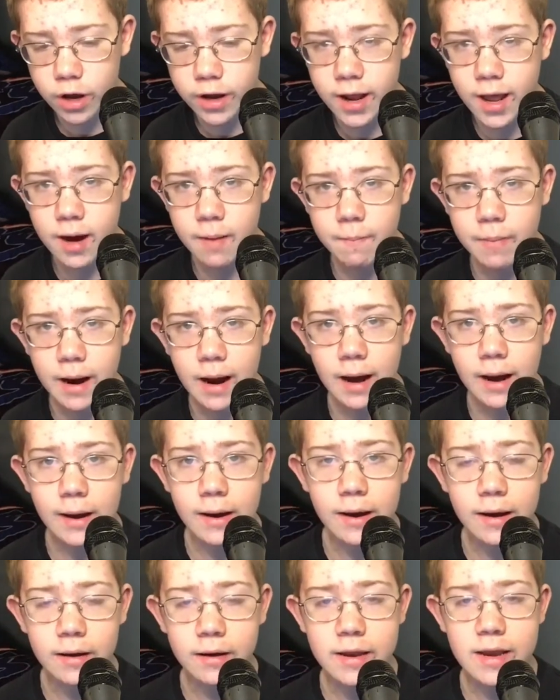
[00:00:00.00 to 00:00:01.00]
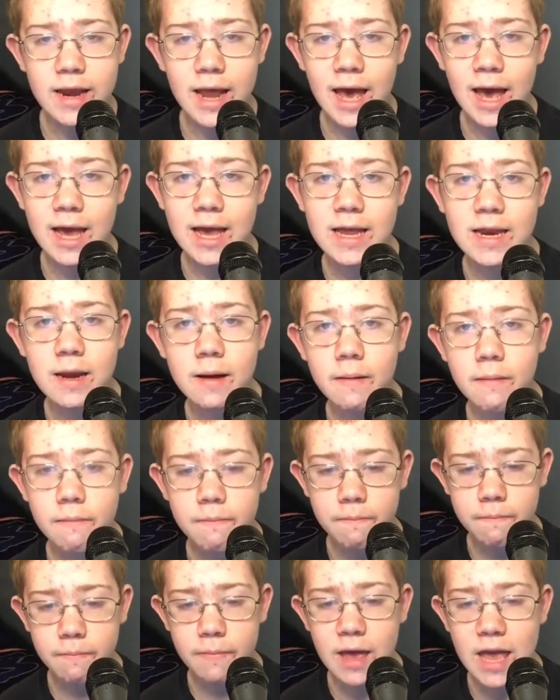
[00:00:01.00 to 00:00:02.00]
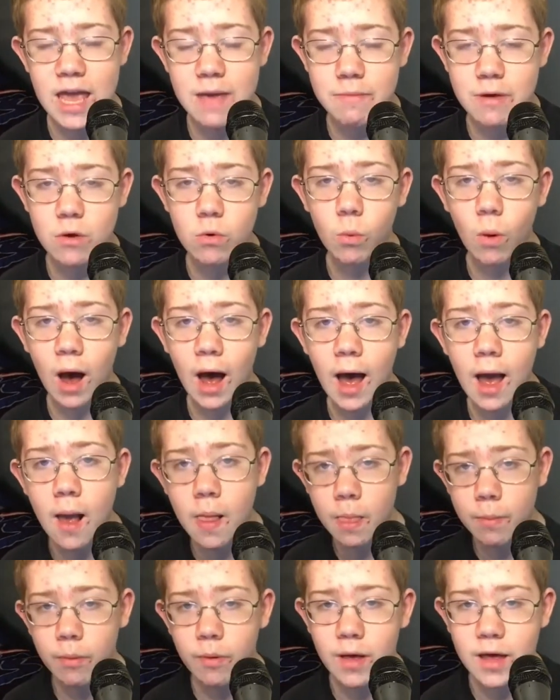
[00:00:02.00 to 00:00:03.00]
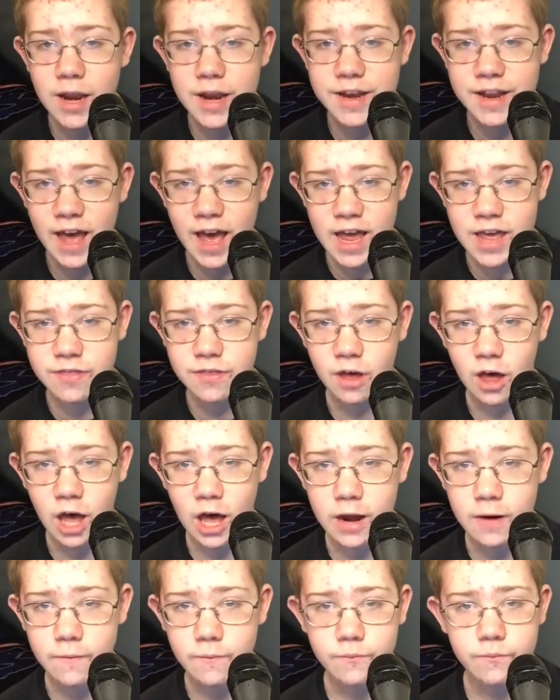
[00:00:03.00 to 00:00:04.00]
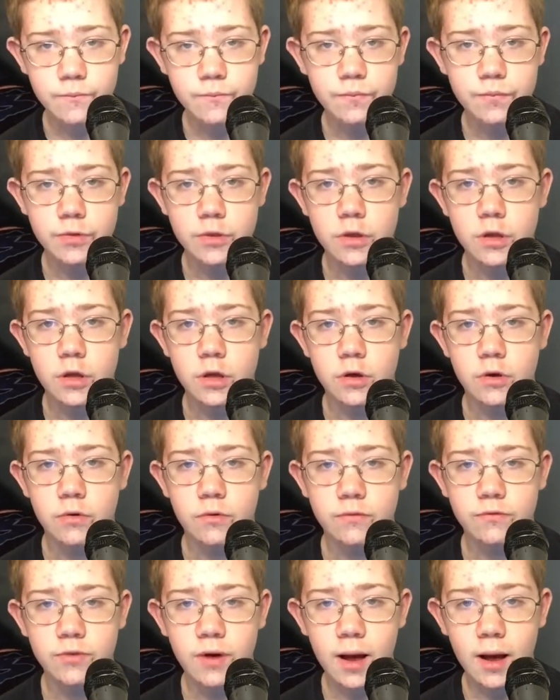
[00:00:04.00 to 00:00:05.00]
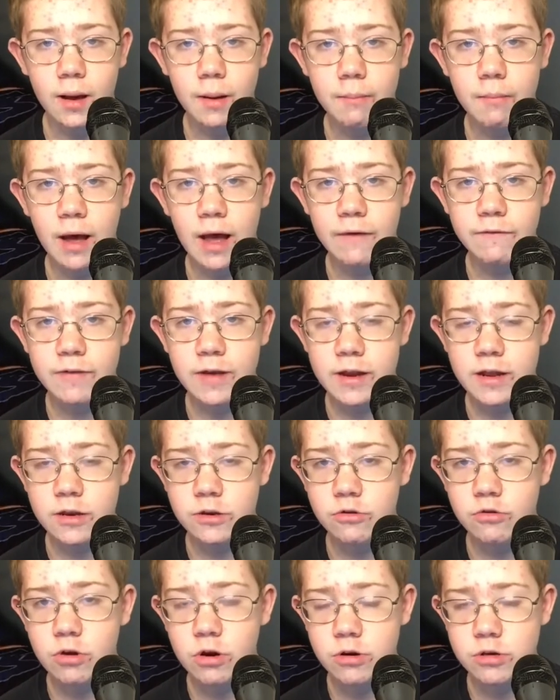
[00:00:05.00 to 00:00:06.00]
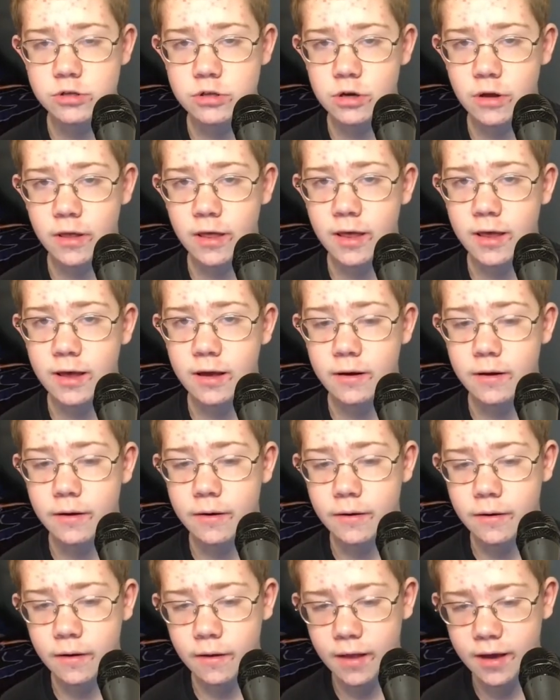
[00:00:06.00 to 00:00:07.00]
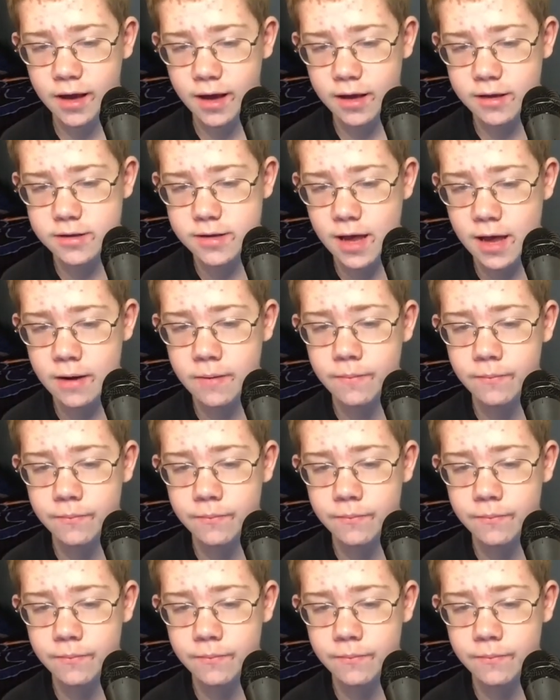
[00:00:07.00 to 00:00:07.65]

at about 9 ABY on the planet Tython from Moff Gideon's cruiser, like I said.